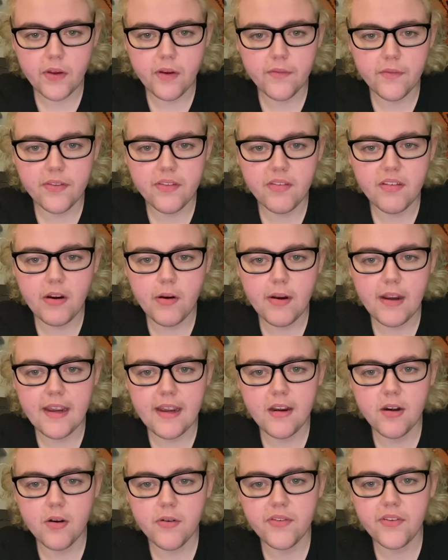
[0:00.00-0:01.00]
of Sarah
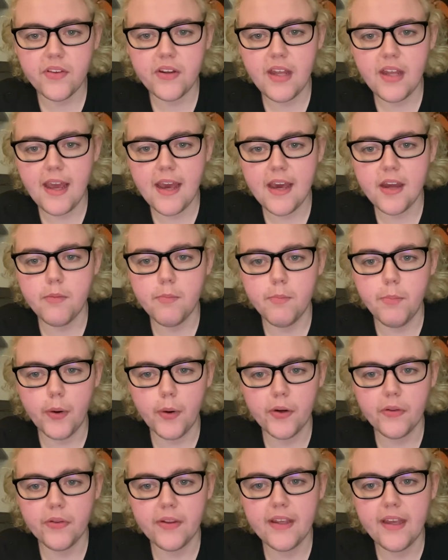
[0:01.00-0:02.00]
Anderson, Adam
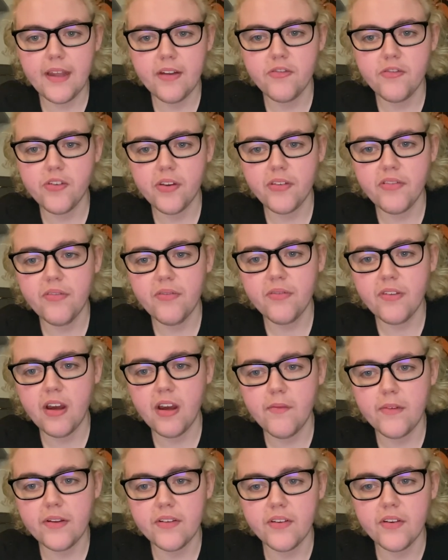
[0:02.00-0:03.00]
Bartley, and Justin
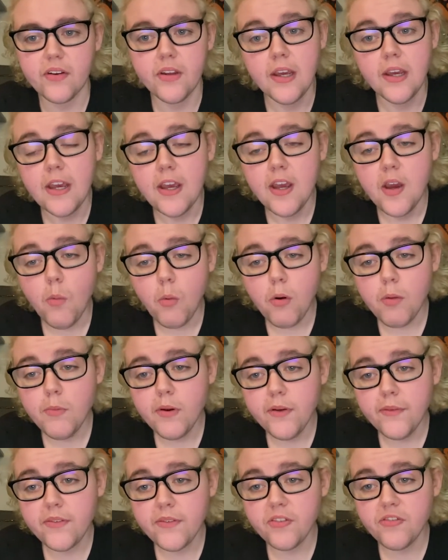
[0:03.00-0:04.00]
Covington were
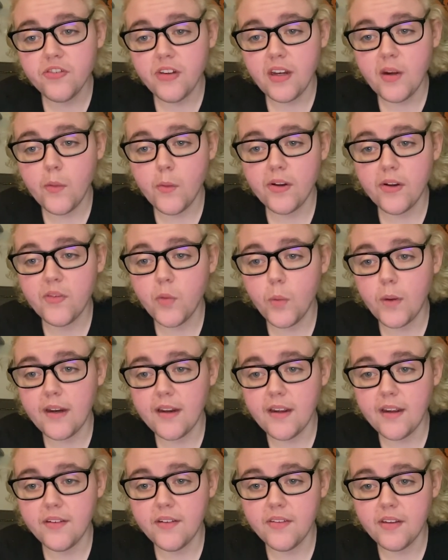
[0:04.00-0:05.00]
moved to January
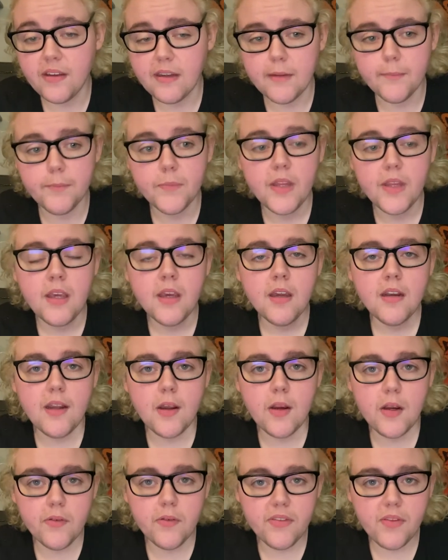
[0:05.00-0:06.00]
2018.
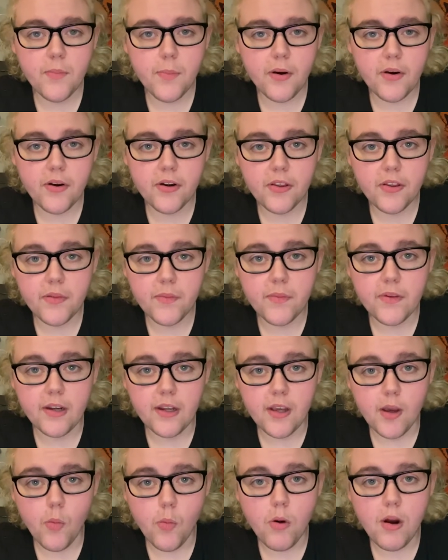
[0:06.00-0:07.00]
Now here's the part of the
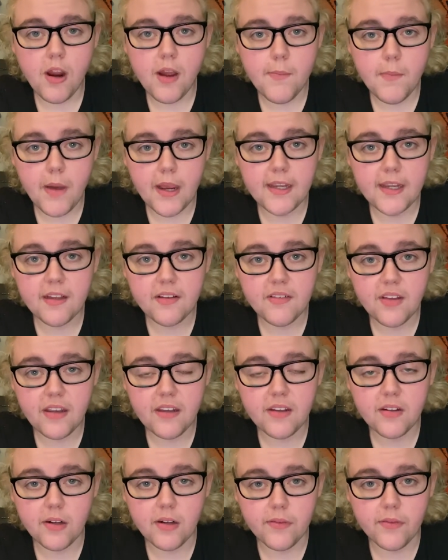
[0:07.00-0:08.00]
video where I might get
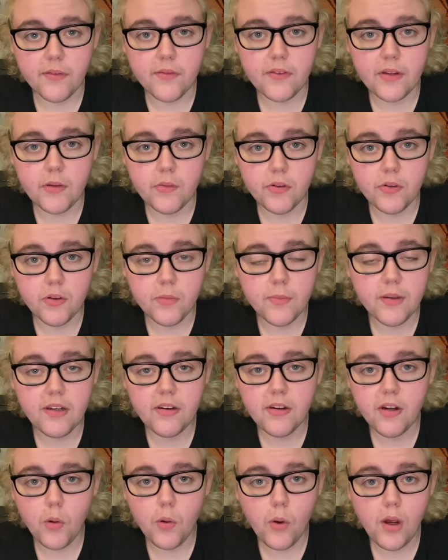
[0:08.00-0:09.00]
taken off of YouTube, and
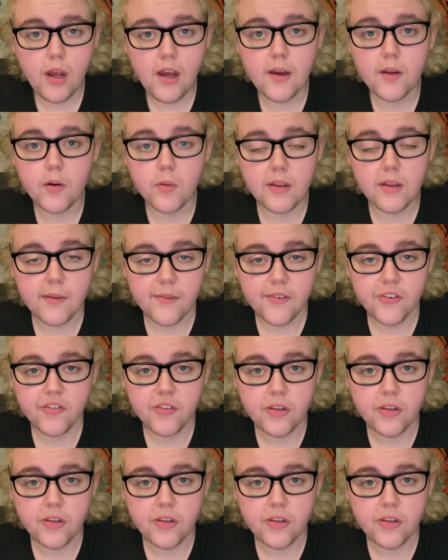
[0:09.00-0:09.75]
you know what? I don't give a shit